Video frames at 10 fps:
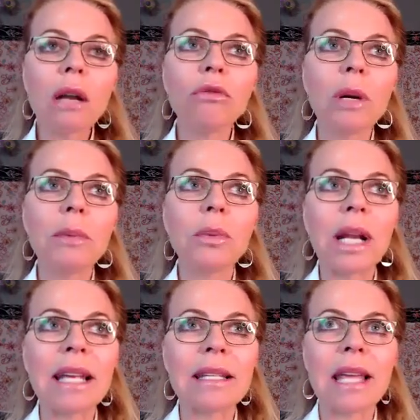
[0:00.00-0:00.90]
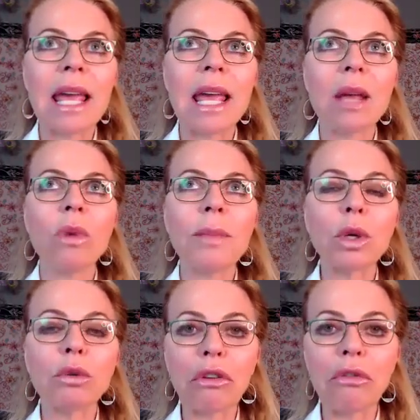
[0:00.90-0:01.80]
of women, when I say women
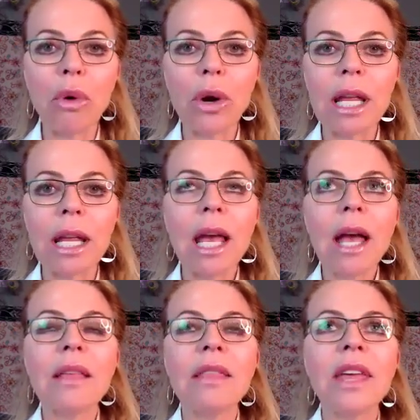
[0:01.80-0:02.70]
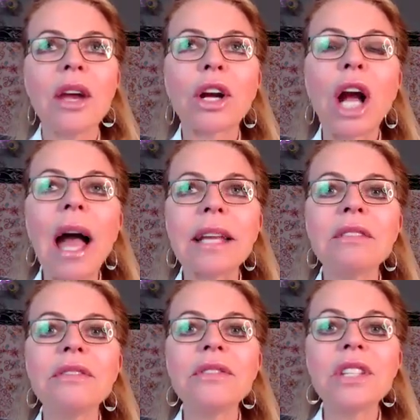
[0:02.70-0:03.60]
over 40, they're kind
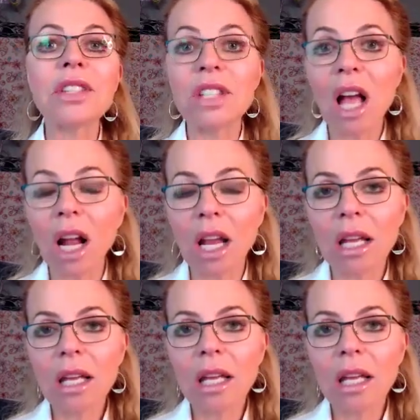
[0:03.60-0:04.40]
of stuck.